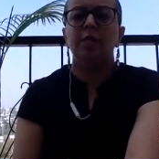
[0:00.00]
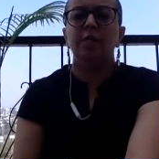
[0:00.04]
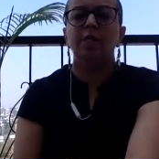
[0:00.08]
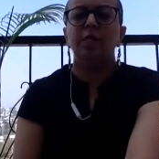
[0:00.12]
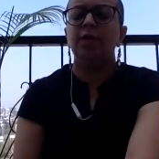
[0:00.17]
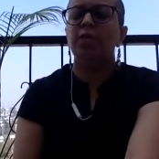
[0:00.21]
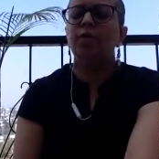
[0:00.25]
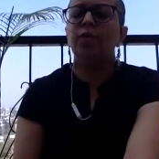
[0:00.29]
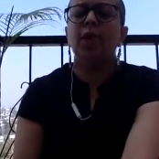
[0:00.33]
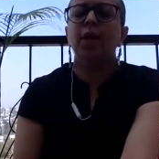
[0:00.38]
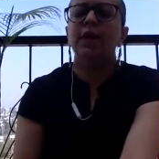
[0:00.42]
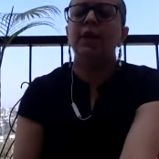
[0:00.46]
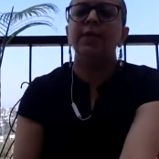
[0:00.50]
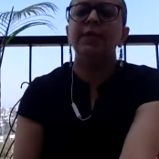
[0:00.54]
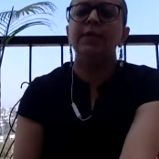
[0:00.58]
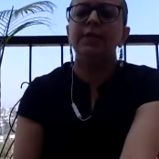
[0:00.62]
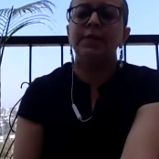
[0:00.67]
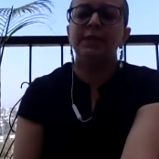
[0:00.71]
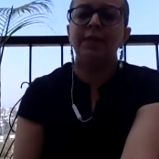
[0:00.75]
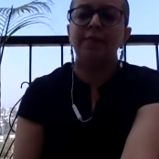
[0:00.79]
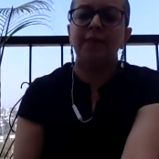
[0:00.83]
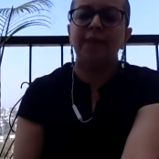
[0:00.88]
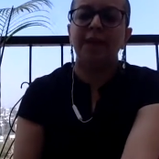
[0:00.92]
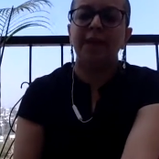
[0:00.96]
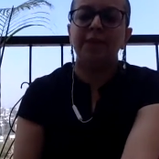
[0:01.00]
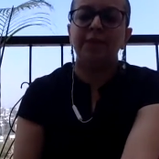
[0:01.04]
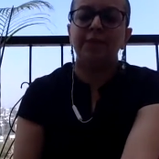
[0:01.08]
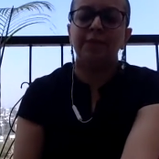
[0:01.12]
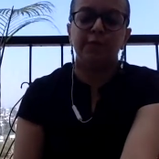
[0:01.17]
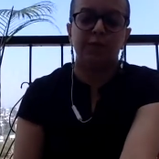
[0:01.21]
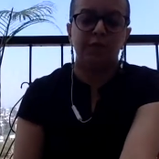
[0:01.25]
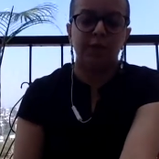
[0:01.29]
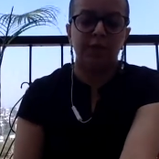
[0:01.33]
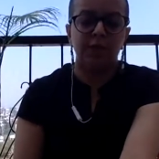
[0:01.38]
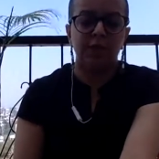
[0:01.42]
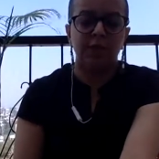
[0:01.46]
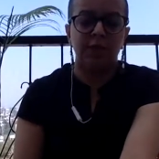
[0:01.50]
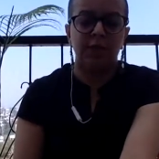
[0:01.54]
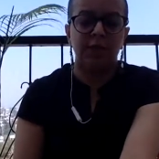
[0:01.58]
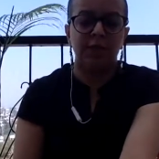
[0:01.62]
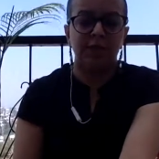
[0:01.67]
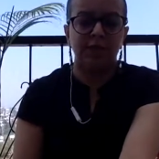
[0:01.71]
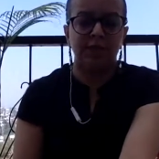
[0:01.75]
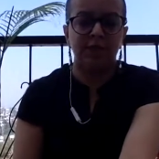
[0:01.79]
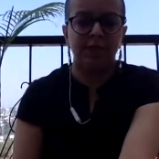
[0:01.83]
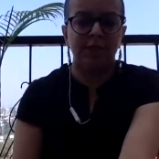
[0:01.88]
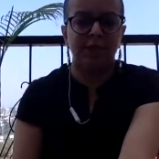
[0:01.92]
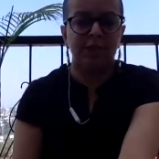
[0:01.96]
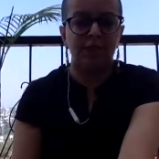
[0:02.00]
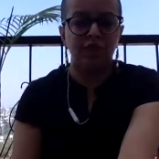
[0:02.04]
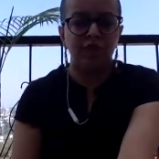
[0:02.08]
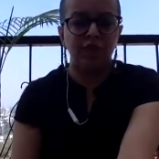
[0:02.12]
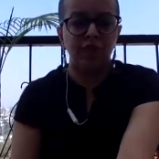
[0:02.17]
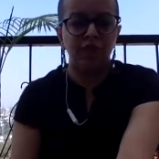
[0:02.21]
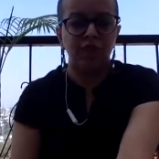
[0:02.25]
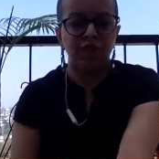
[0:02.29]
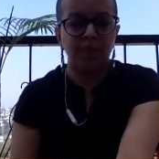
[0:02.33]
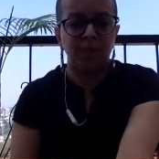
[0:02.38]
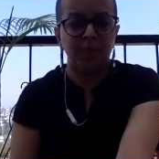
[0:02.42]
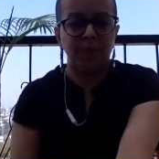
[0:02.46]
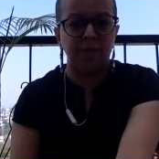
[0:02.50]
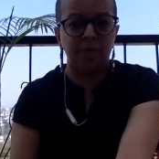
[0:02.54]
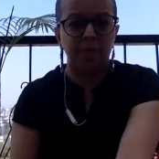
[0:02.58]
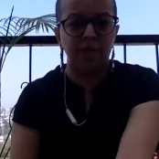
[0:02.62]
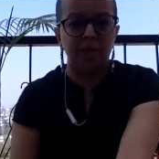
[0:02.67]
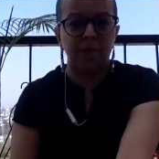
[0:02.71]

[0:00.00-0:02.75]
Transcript: But what is the place for circus in such regime?